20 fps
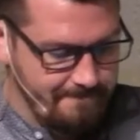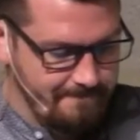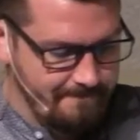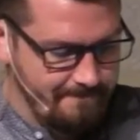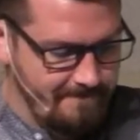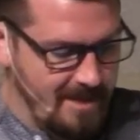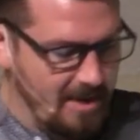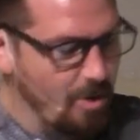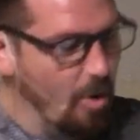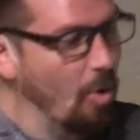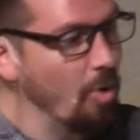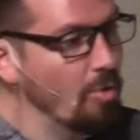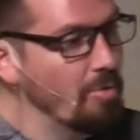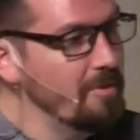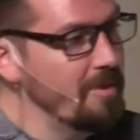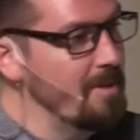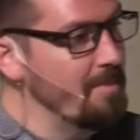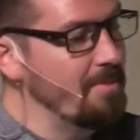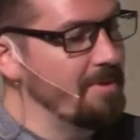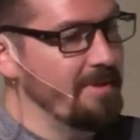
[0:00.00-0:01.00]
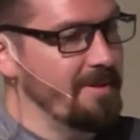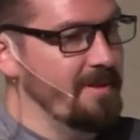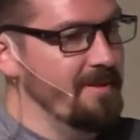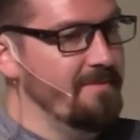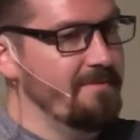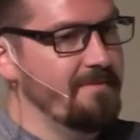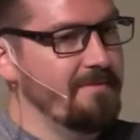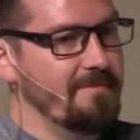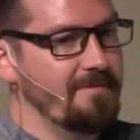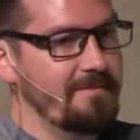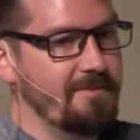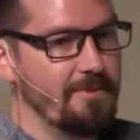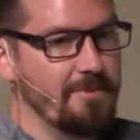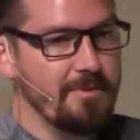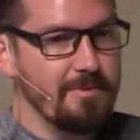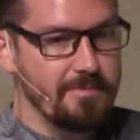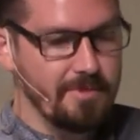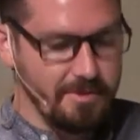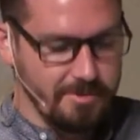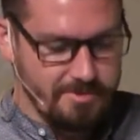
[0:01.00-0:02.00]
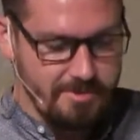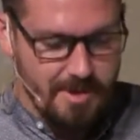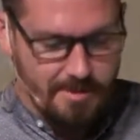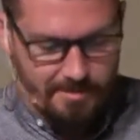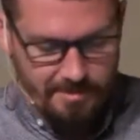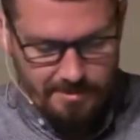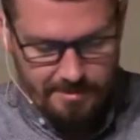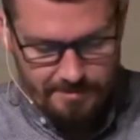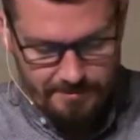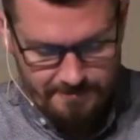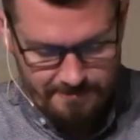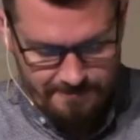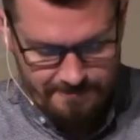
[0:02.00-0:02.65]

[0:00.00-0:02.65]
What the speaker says: and only belief, you're in real trouble.